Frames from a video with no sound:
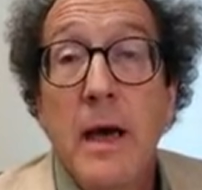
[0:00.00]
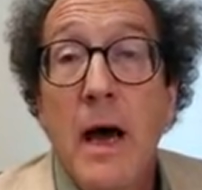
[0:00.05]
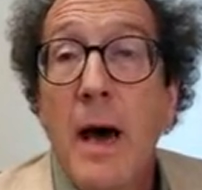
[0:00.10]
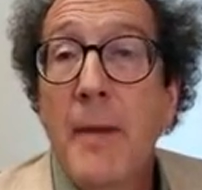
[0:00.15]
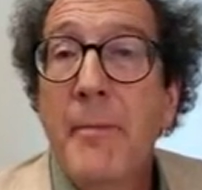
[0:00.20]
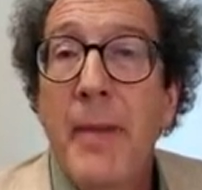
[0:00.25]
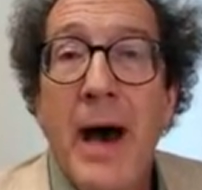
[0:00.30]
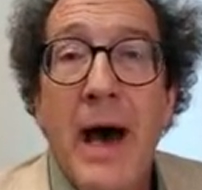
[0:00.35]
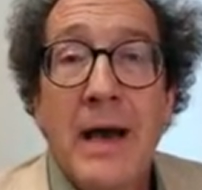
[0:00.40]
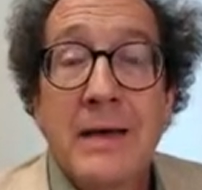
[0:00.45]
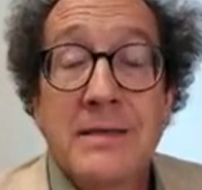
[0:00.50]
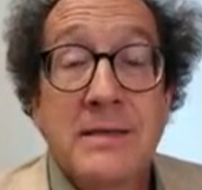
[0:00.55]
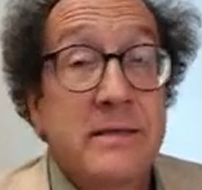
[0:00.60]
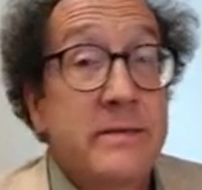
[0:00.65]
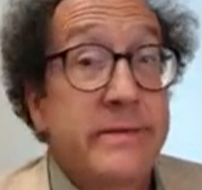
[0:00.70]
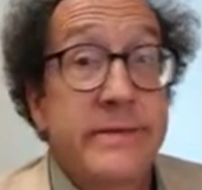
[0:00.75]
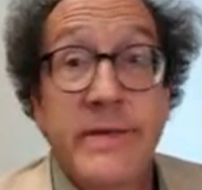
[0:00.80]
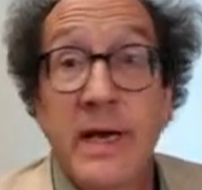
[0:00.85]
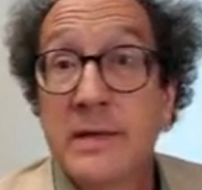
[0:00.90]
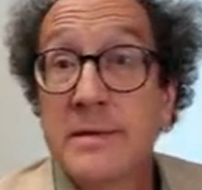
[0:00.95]
A box
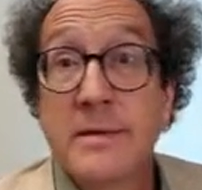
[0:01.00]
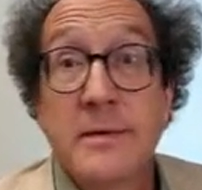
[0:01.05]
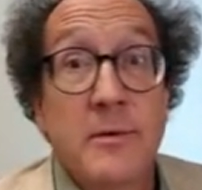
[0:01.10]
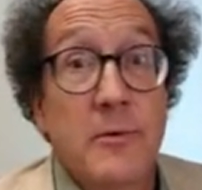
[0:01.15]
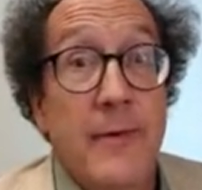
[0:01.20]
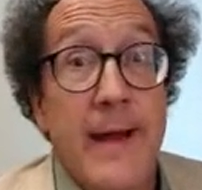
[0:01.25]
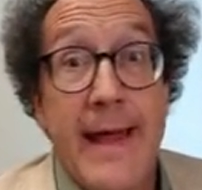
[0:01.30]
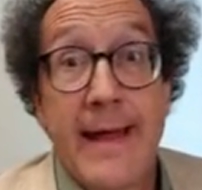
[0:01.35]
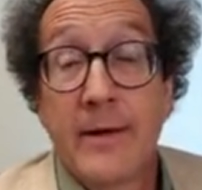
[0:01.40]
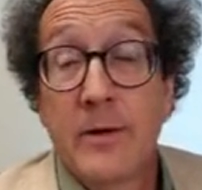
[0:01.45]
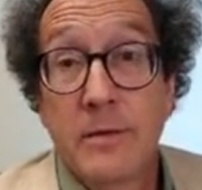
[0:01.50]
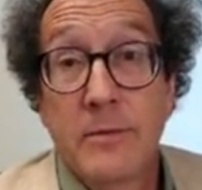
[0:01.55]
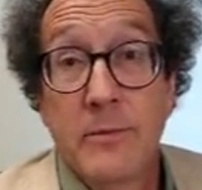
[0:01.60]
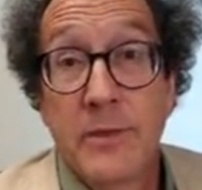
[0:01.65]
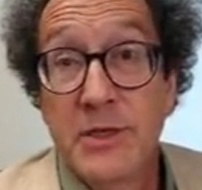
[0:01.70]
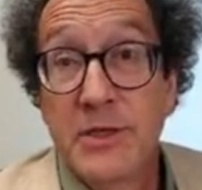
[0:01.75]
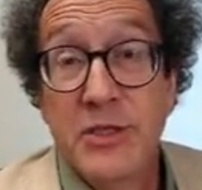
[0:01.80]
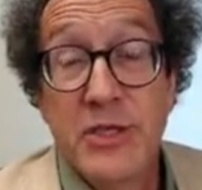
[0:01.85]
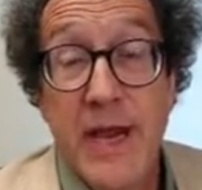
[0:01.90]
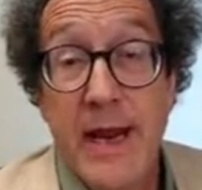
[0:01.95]
doesn't rattle
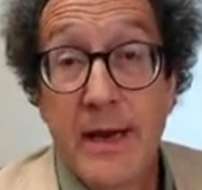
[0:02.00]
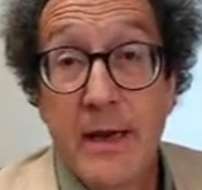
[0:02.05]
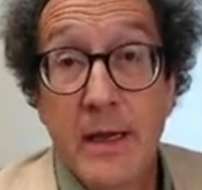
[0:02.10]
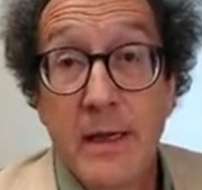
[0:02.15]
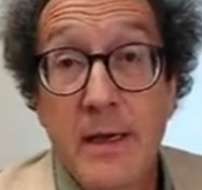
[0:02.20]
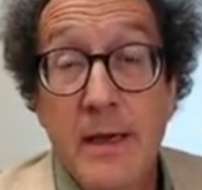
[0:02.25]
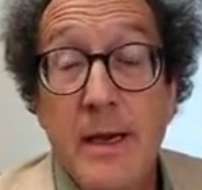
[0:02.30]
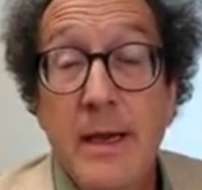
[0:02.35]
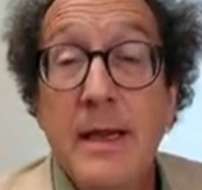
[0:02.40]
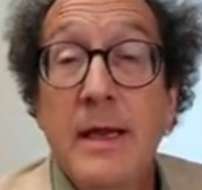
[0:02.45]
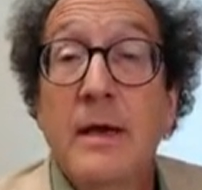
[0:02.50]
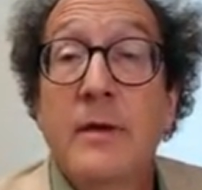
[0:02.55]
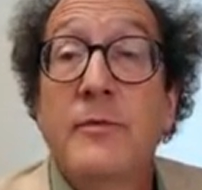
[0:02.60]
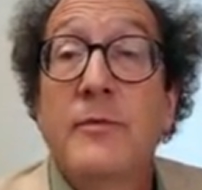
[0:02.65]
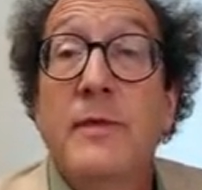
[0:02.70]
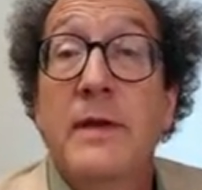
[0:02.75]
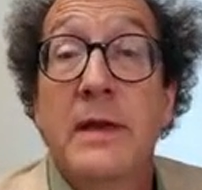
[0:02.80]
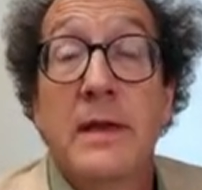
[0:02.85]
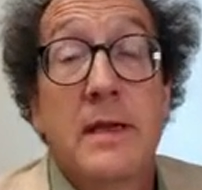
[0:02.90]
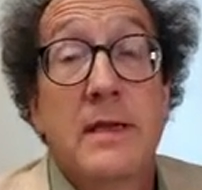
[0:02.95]
when shaken
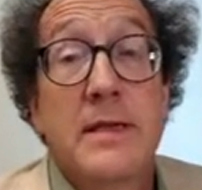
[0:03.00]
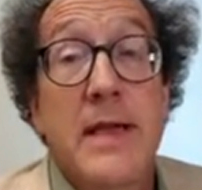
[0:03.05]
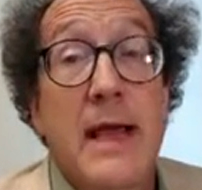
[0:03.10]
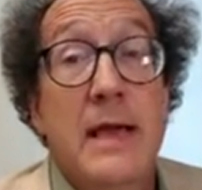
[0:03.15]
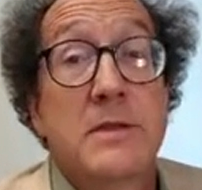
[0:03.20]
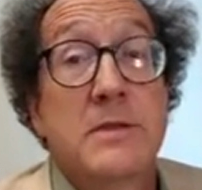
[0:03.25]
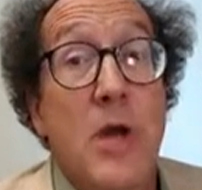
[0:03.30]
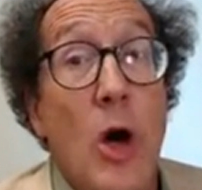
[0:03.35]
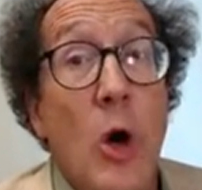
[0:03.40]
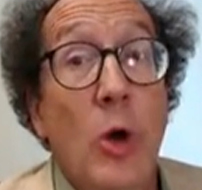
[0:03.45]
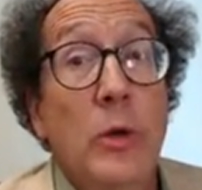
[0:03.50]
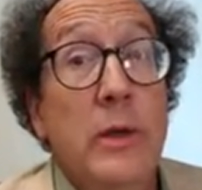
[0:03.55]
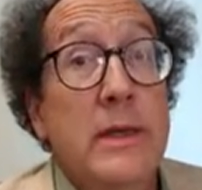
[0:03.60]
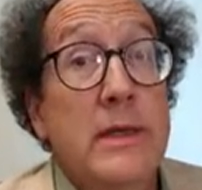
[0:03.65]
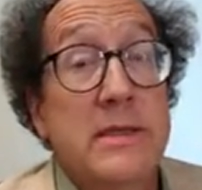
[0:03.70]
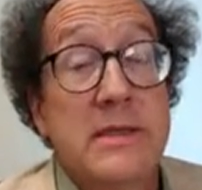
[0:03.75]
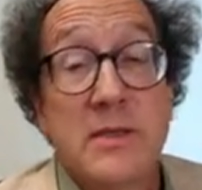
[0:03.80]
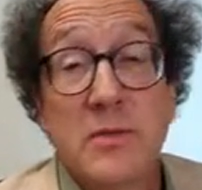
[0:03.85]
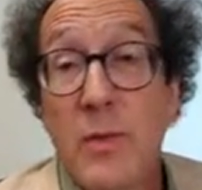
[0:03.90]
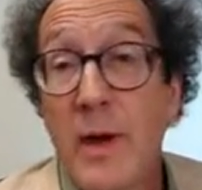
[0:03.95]
if it contains only
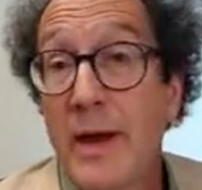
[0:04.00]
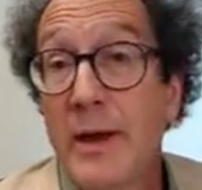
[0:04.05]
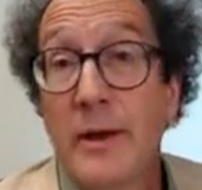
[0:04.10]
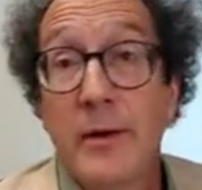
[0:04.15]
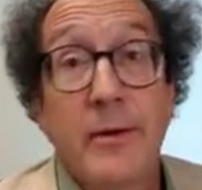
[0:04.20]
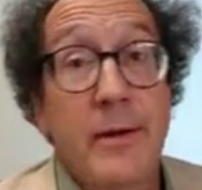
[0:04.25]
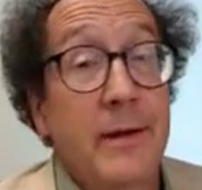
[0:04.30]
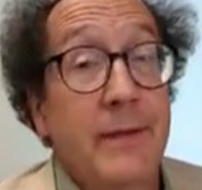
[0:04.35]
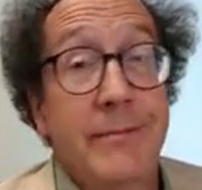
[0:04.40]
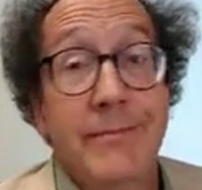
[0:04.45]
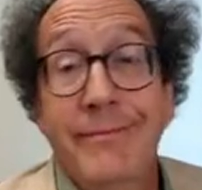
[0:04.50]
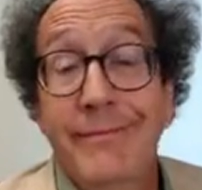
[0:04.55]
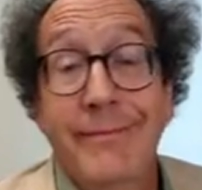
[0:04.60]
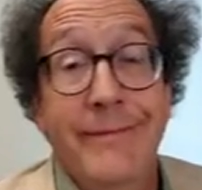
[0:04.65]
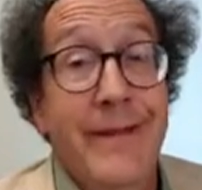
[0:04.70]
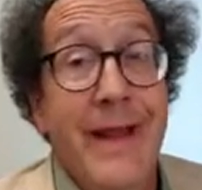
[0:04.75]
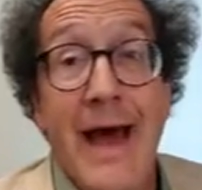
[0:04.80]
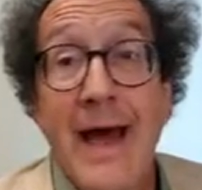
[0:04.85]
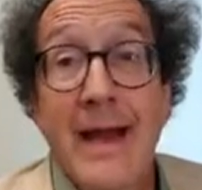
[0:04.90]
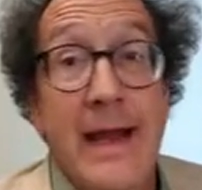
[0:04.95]
a sweater and
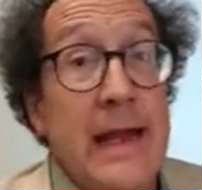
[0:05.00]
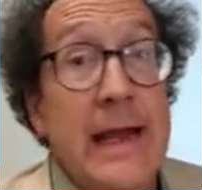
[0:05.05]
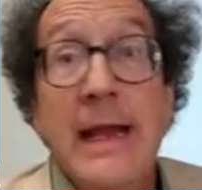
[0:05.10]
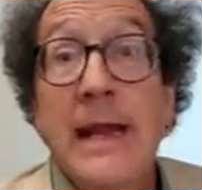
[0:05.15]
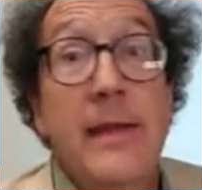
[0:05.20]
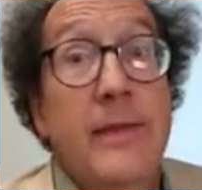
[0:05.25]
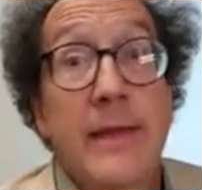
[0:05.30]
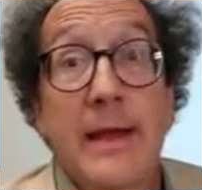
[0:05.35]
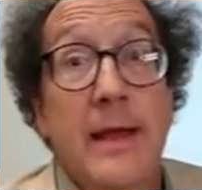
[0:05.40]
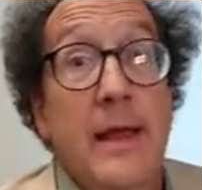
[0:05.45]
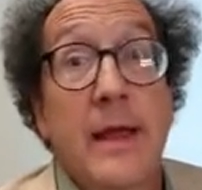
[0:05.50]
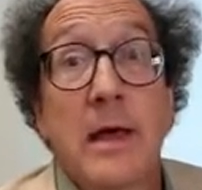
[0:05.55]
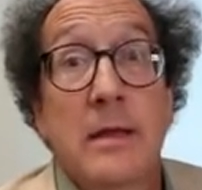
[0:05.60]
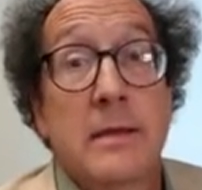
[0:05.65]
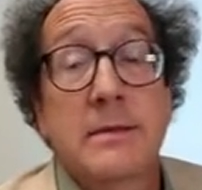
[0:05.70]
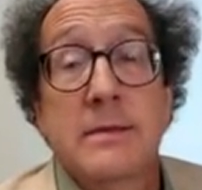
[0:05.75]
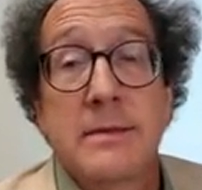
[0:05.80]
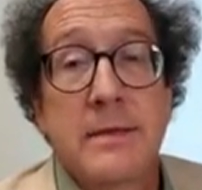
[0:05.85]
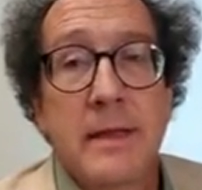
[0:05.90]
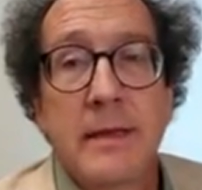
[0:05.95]
not anything
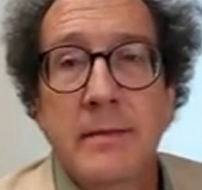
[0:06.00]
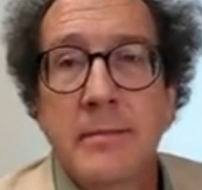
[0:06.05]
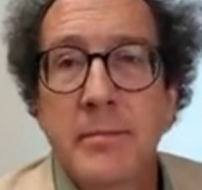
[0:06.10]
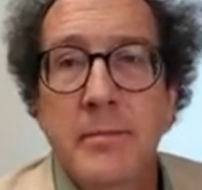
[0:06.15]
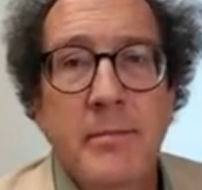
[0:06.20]
else that